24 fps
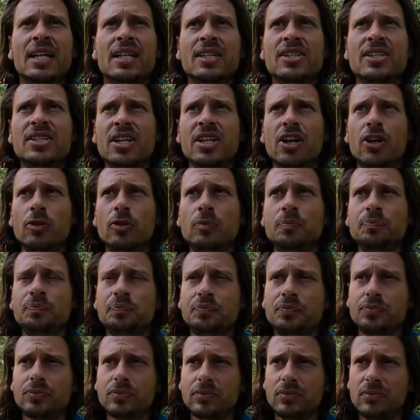So
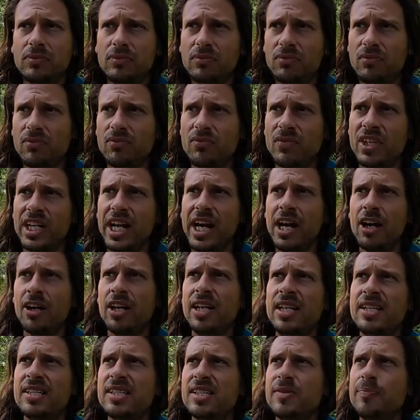
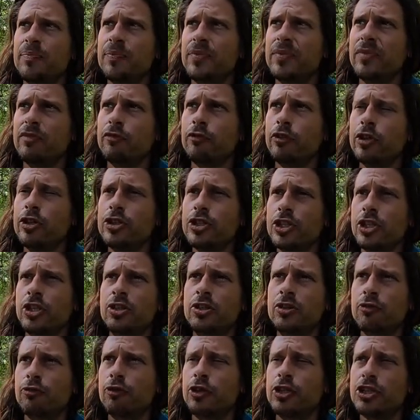Aries, for
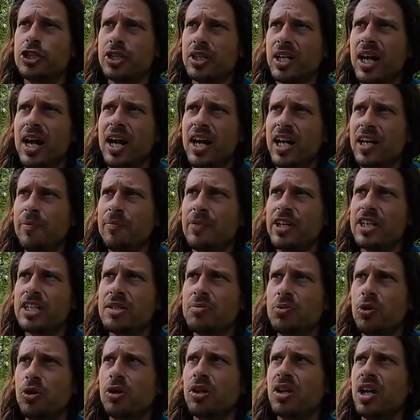July, it's
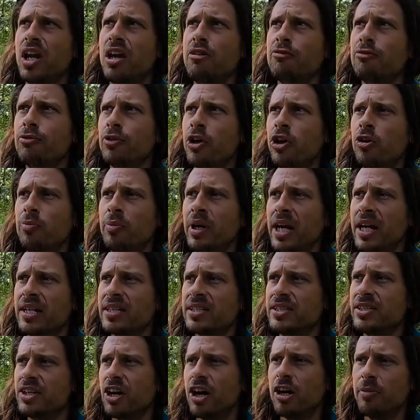more love,
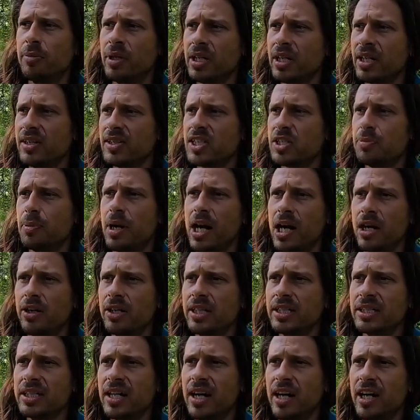romance, dharmic,
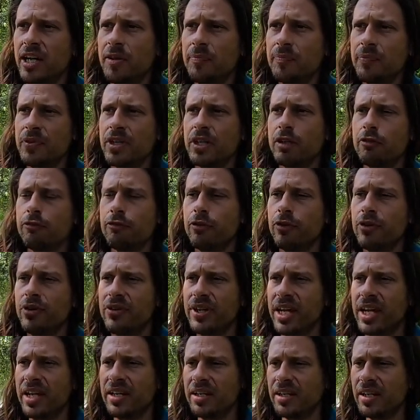inspiring time.
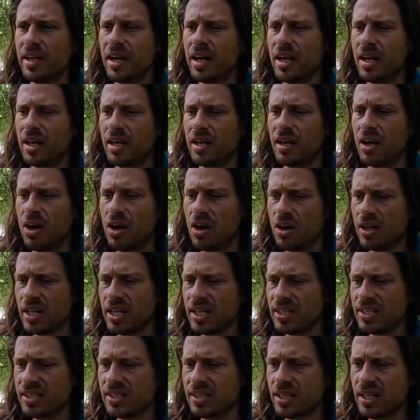
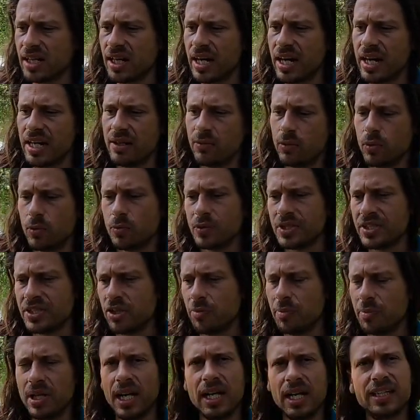August, it will
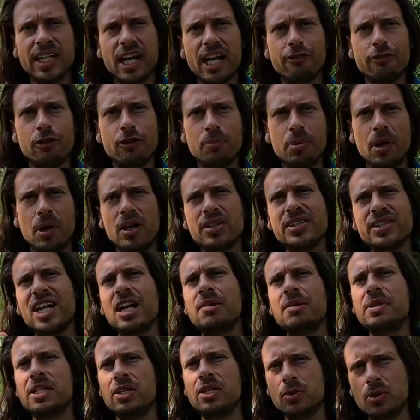still be like that for part
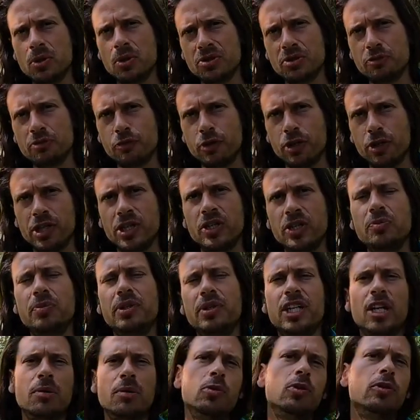time, then it'll go into Virgo and
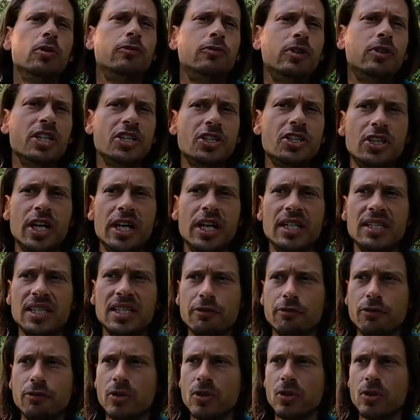become more frustrating,
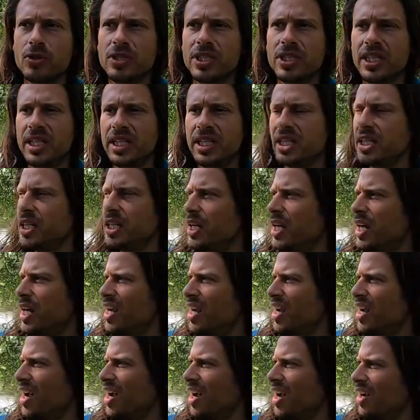difficulty
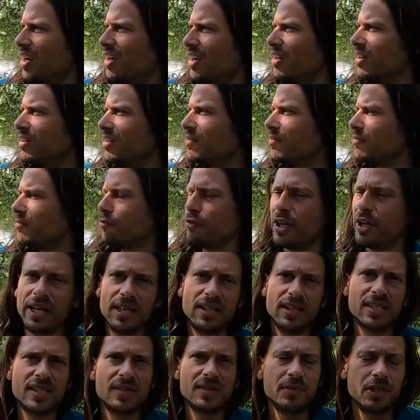
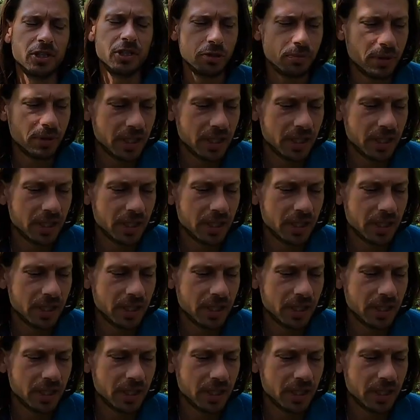phase, you know what I